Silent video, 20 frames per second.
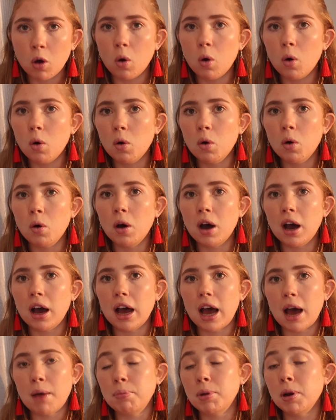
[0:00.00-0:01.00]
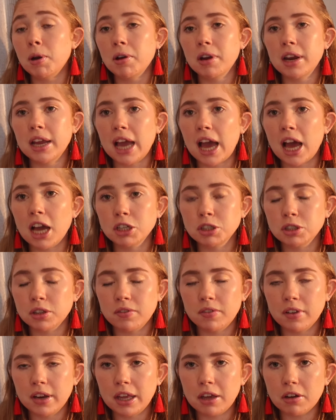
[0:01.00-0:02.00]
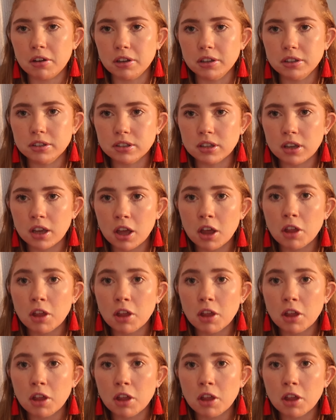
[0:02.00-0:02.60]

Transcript: or uploading 100 videos.